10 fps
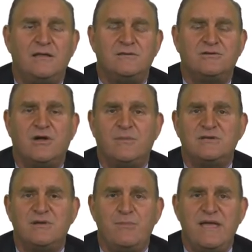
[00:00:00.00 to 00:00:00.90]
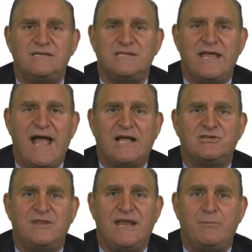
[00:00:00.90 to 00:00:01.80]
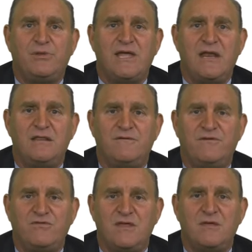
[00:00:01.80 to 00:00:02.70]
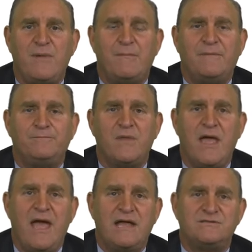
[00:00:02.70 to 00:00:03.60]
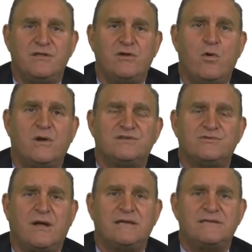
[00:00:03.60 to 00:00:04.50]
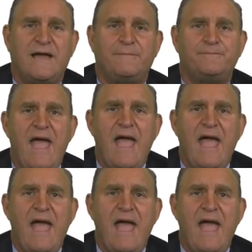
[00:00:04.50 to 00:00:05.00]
determined to be state action that implicated the Fifteenth Amendment, and so the court struck it down.